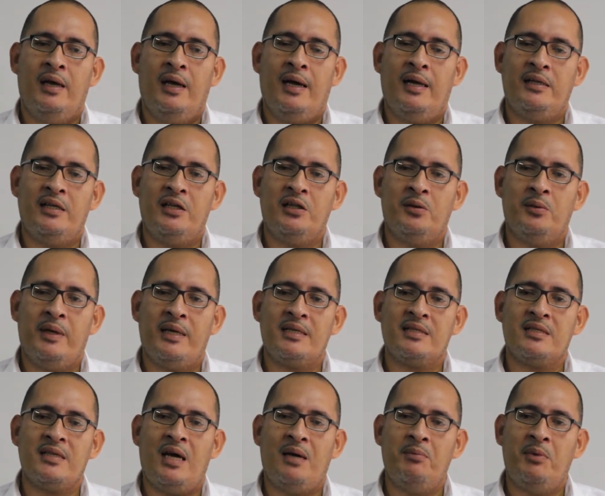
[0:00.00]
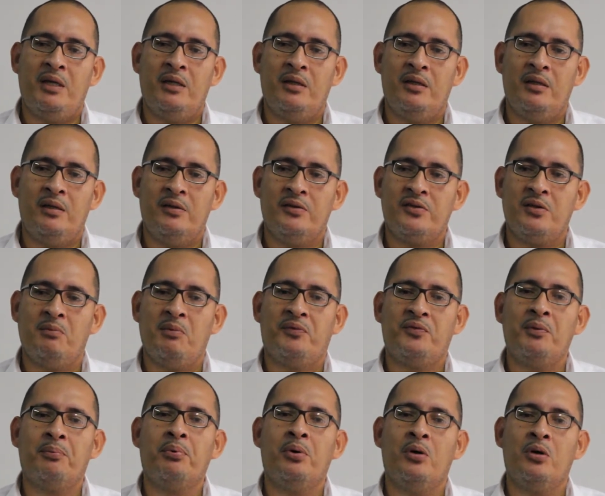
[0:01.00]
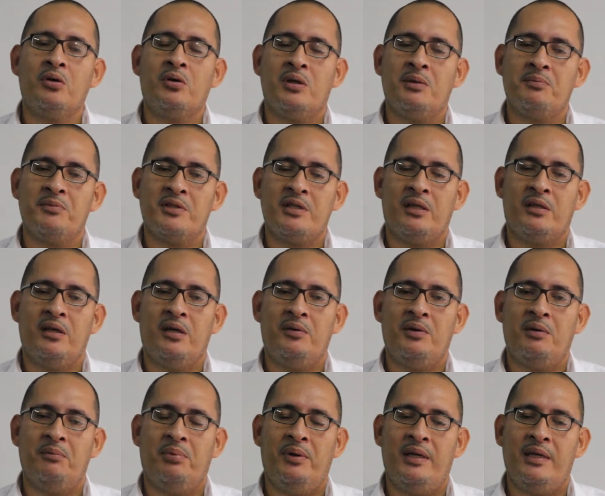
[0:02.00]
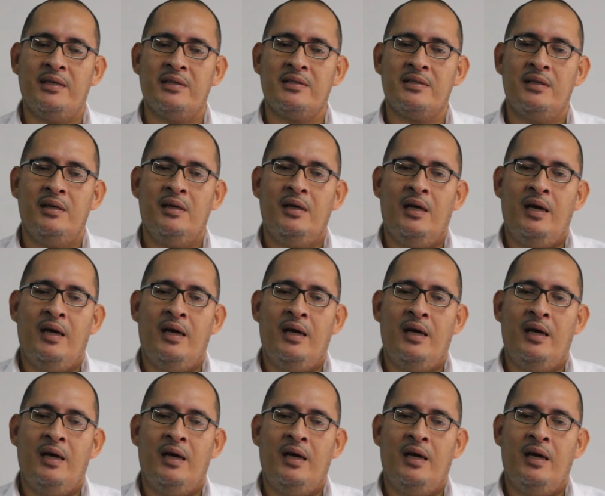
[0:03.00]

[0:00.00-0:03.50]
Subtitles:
and then to examine some of the programs that are in place,